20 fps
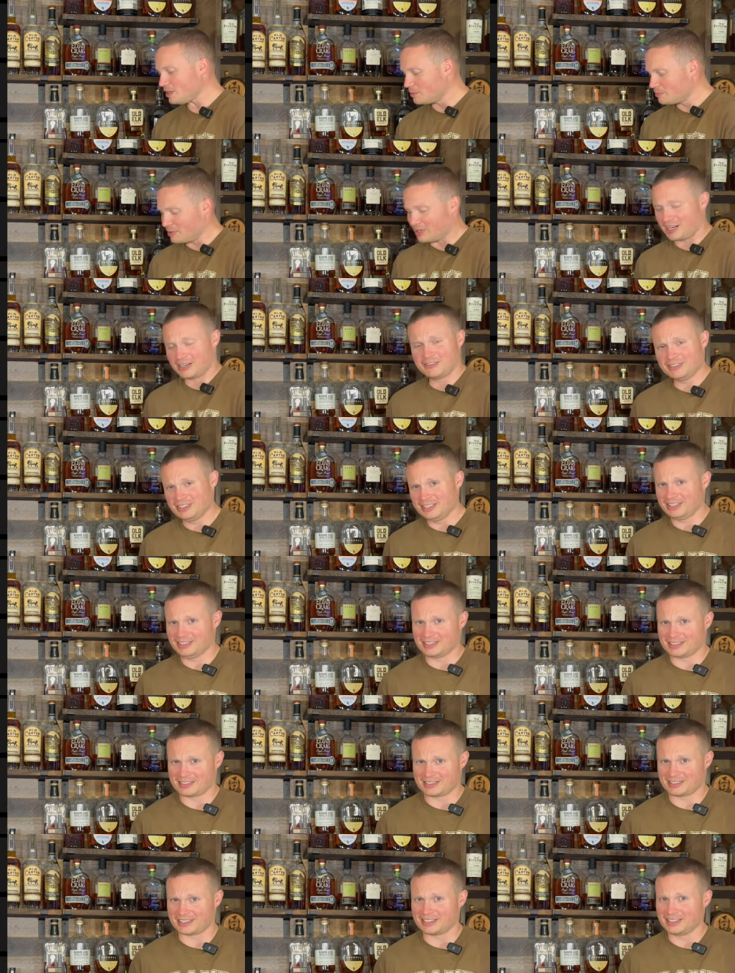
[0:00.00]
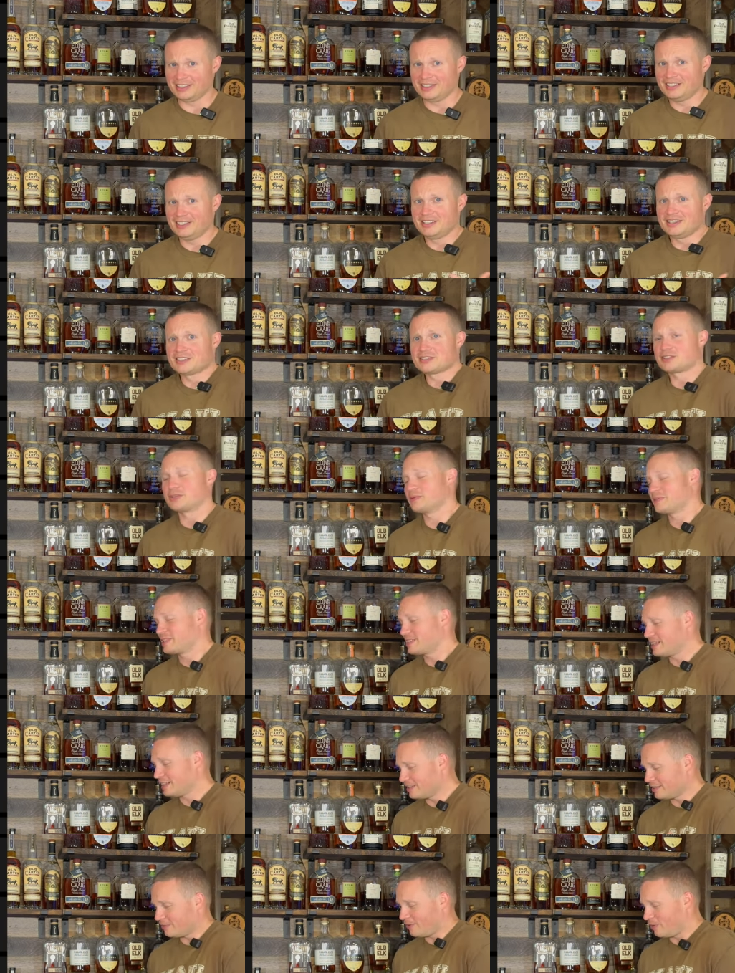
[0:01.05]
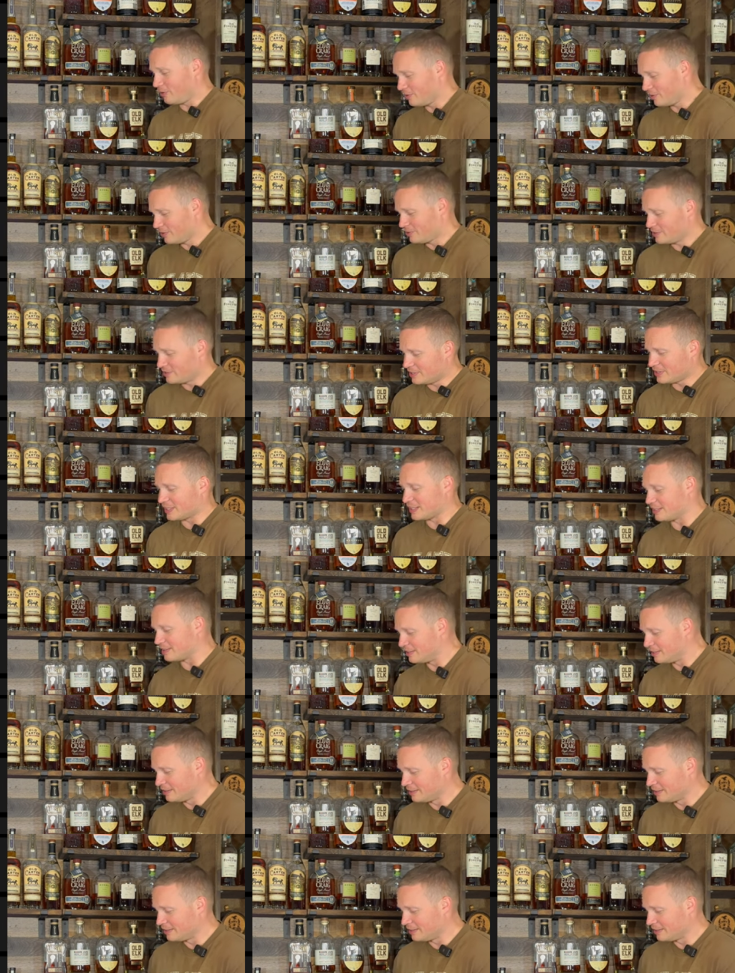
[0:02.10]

But I really like honey. So it's kind of hard to